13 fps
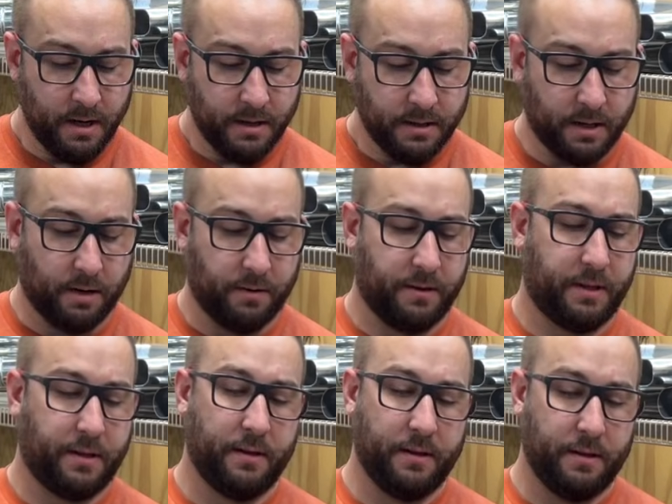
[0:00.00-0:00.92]
So
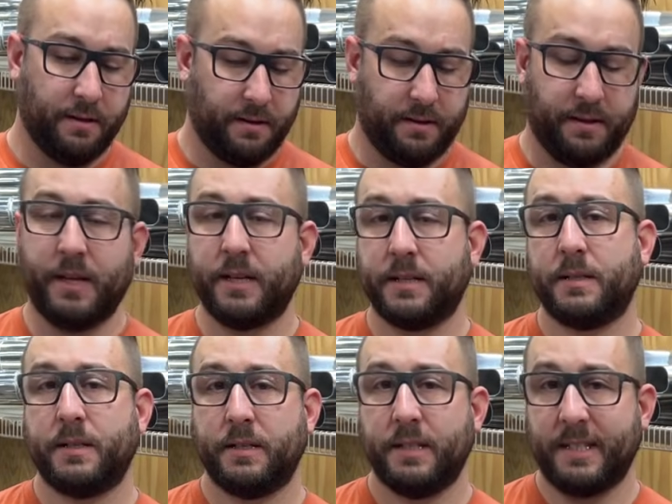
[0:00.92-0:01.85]

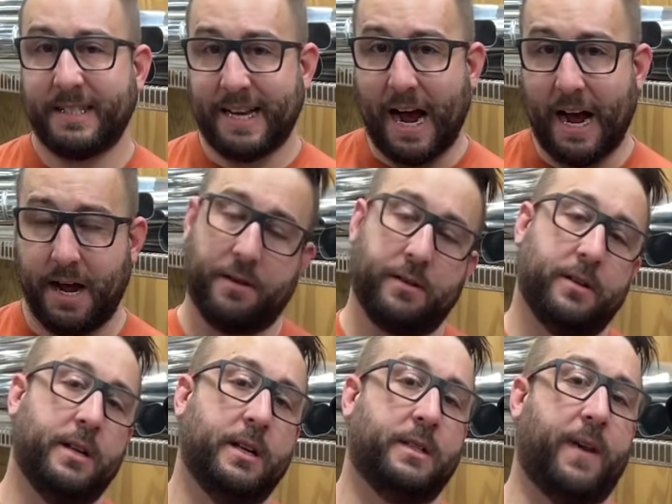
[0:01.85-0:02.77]
this style
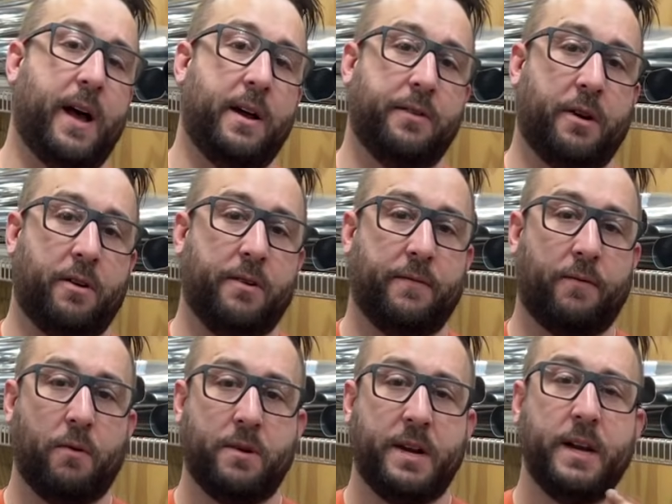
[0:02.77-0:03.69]
is found on the
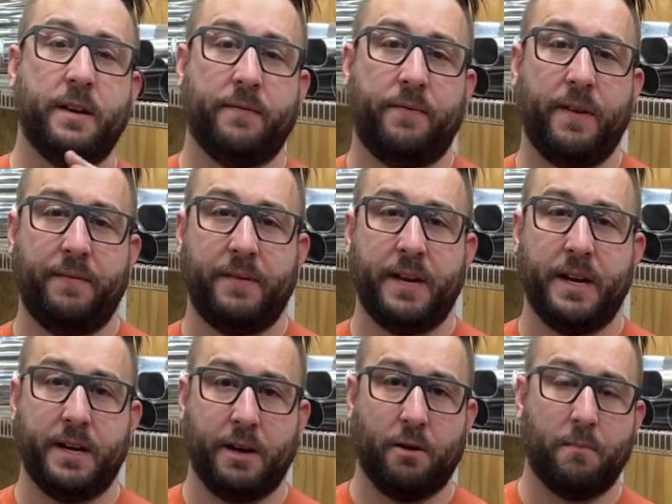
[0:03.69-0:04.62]
14 and
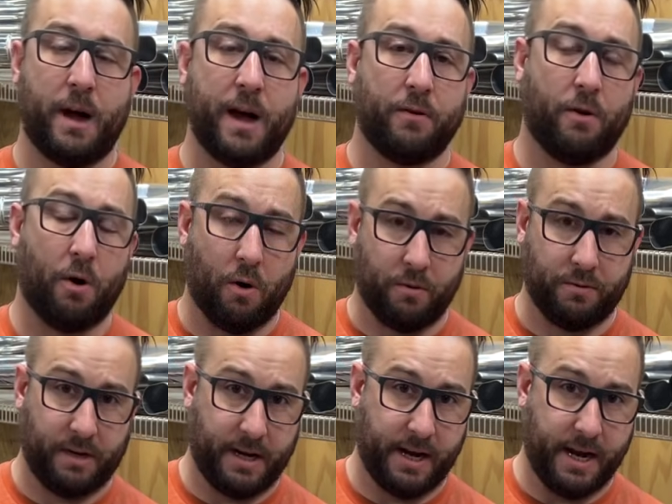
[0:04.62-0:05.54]
15 year model
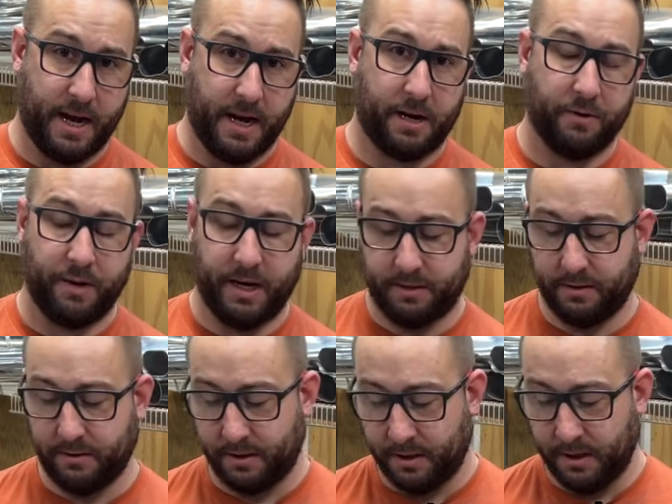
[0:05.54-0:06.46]
only
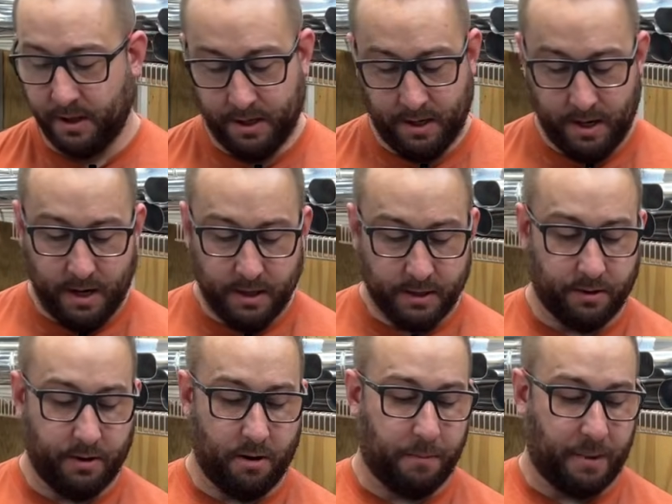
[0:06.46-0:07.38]
Ecodiesels. So
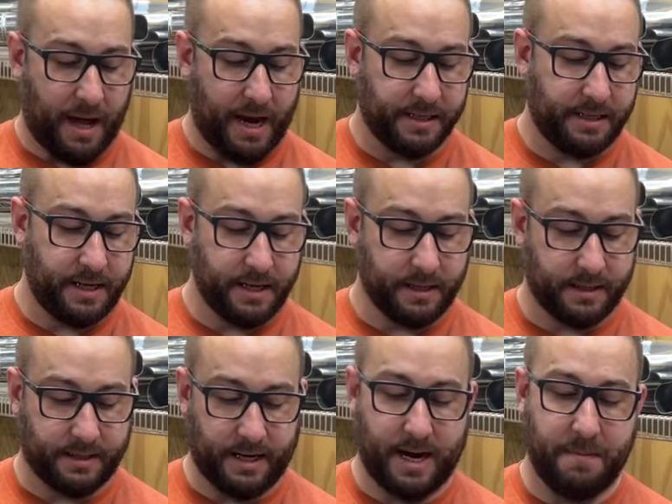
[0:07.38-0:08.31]
they're a plastic
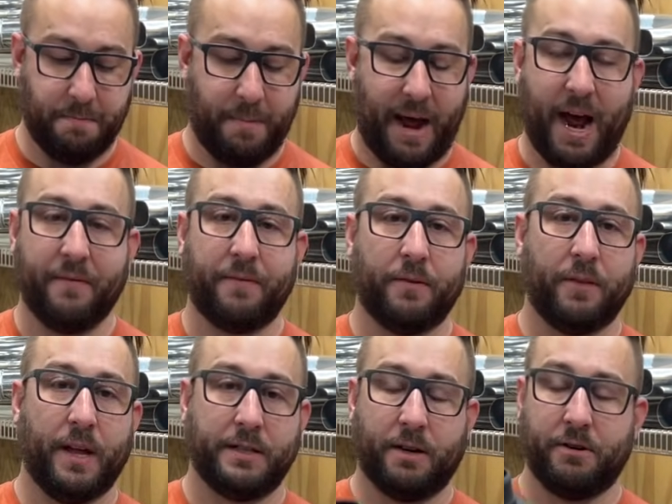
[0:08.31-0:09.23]
designed baffle
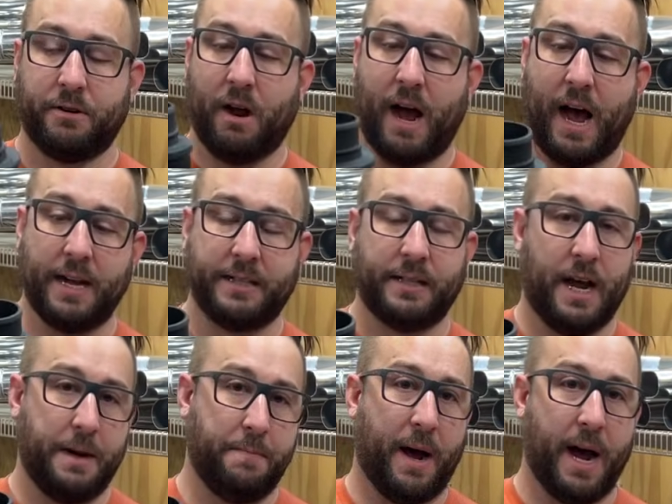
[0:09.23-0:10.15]
that's on your hot
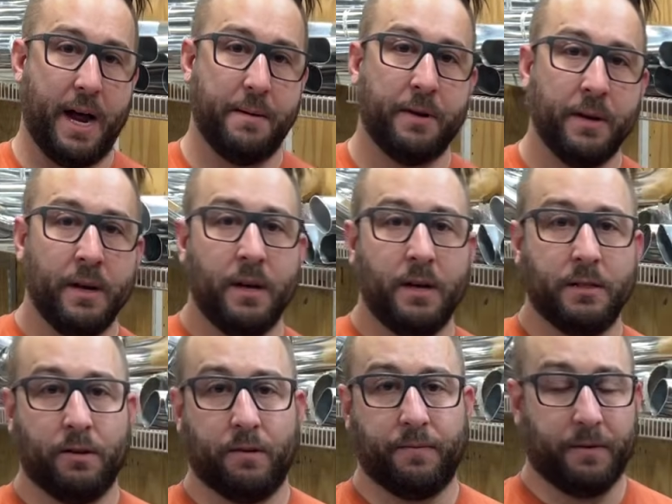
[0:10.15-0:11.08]
side pipe.
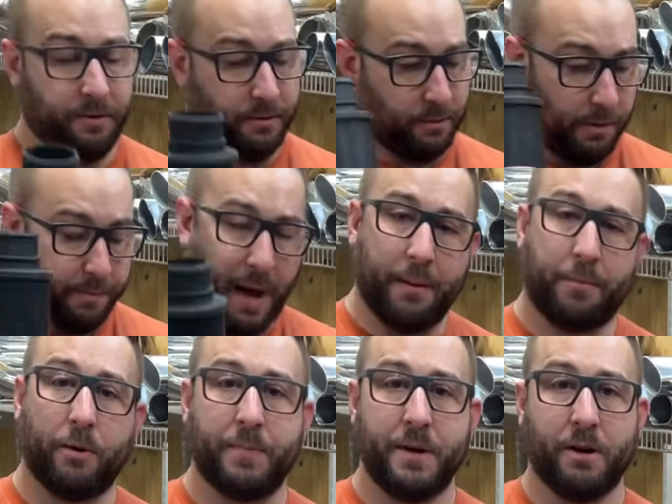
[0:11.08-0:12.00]
So if you pop
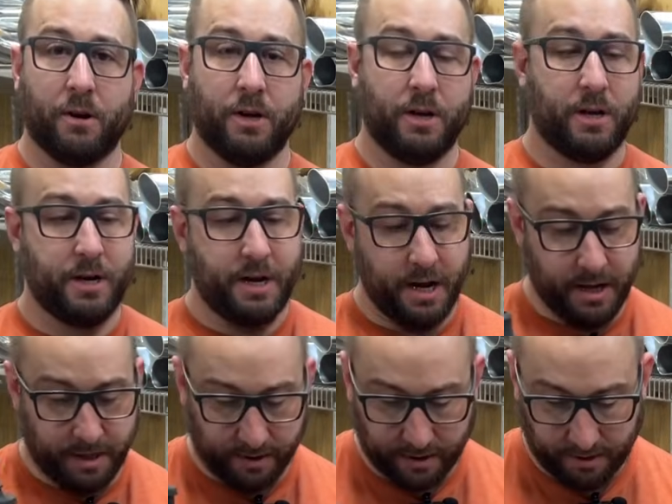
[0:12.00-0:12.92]
open your hood,
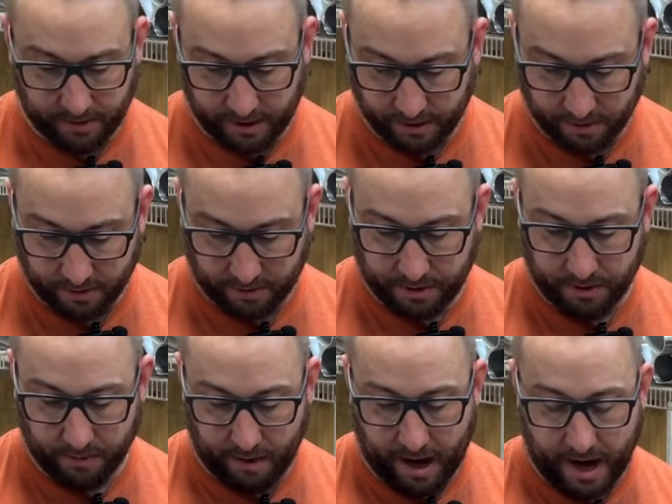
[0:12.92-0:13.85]
you literally look to
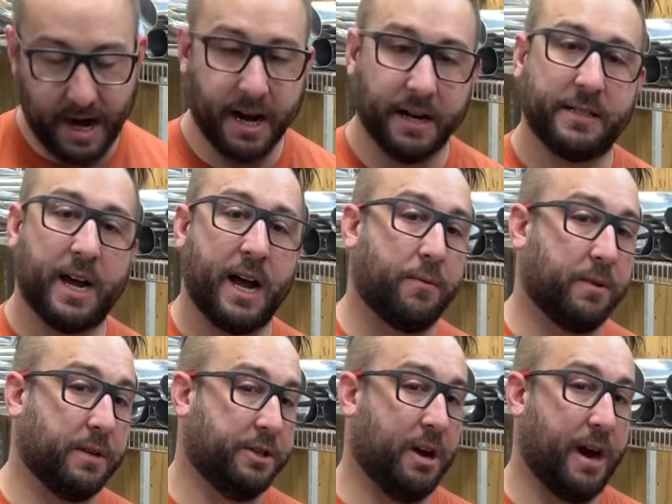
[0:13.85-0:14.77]
the right hand side where
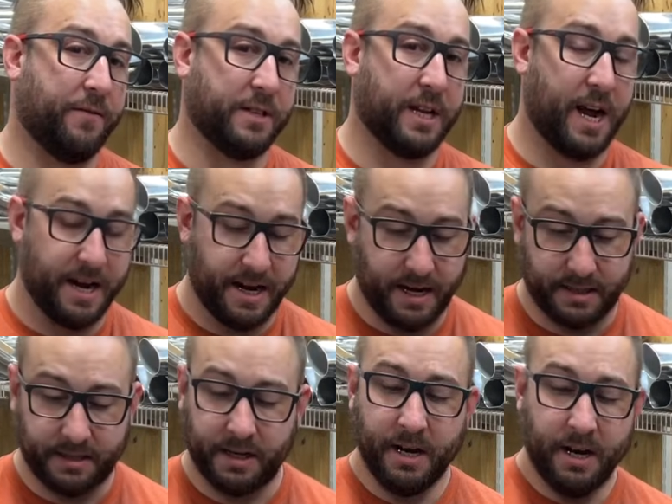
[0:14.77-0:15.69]
the driver's side
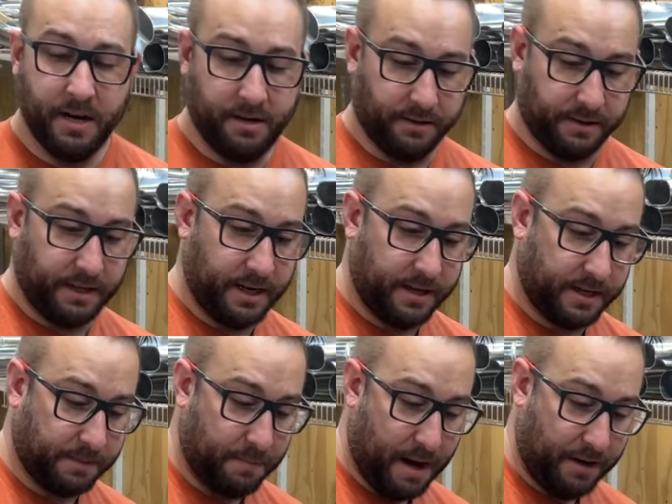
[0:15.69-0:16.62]
is, you'll see
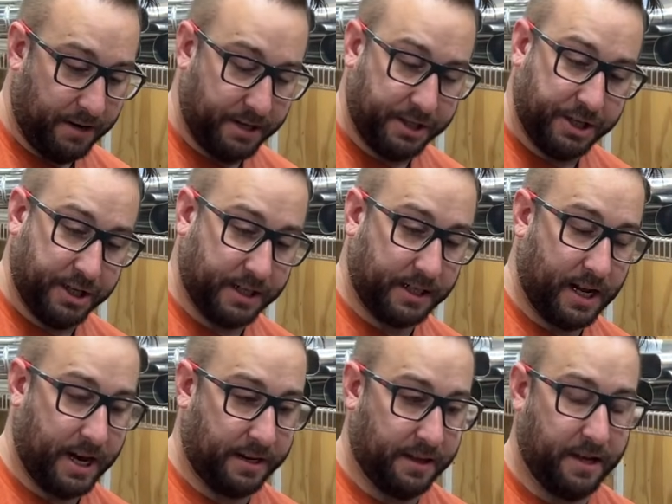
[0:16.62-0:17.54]
this mounted just
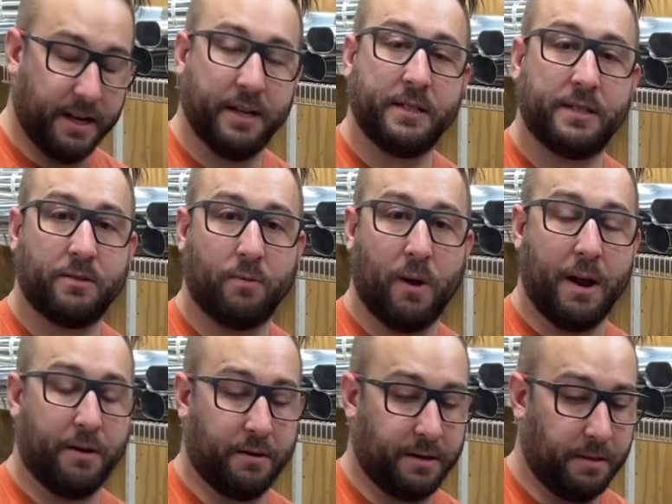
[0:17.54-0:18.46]
like this
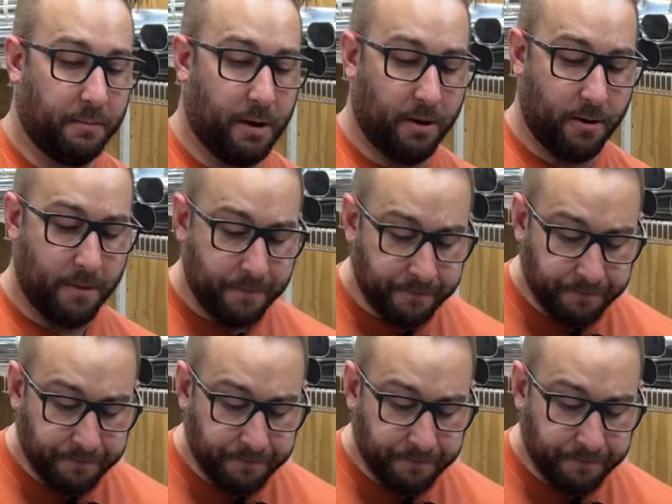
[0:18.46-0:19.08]
right onto the motor.